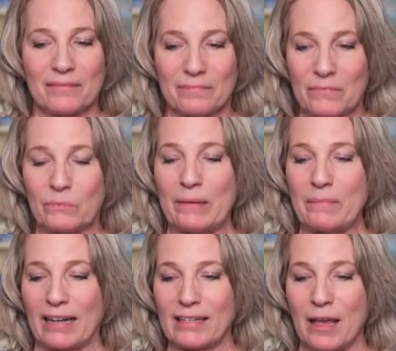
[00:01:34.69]
went
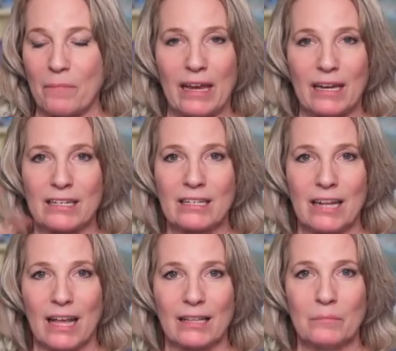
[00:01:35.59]
back to that page that
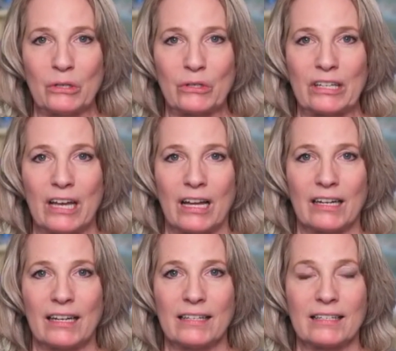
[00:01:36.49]
had Lemuria on
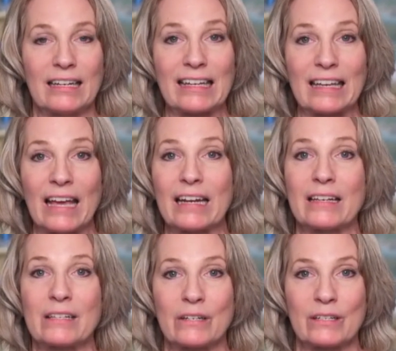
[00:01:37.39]
it. And again, I
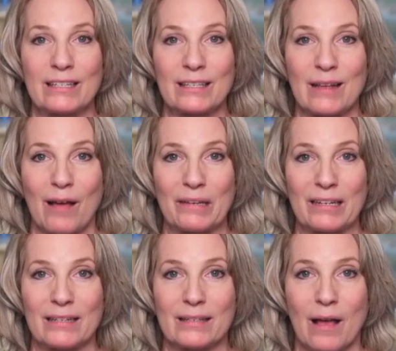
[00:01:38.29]
started sobbing
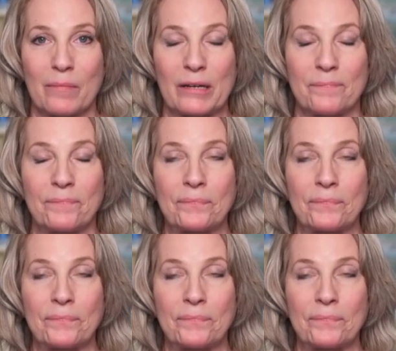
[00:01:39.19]
and sobbing.